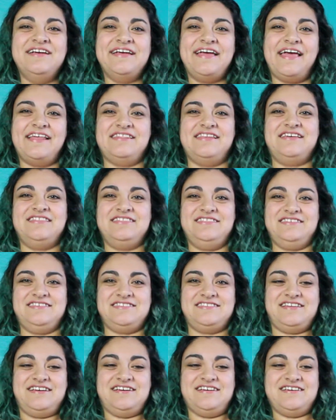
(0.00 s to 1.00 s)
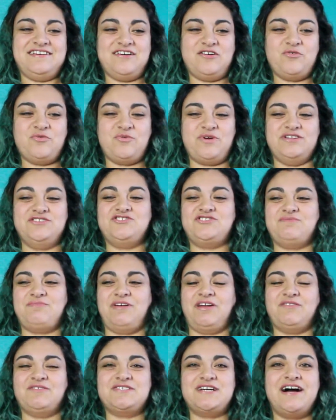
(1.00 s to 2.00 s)
in like this like crunch
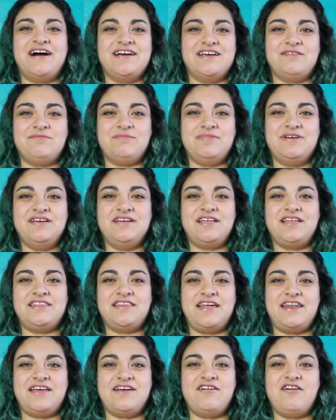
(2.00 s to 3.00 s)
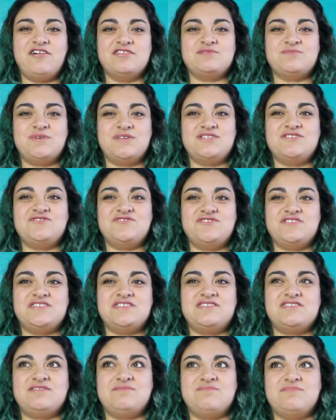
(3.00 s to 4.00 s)
amount of time that it caused me to
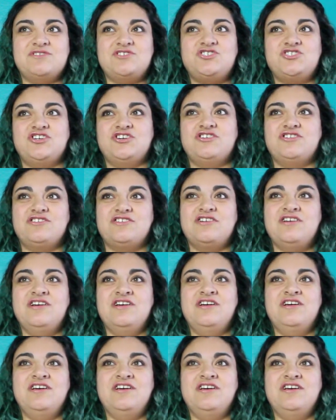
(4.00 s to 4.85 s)
just mature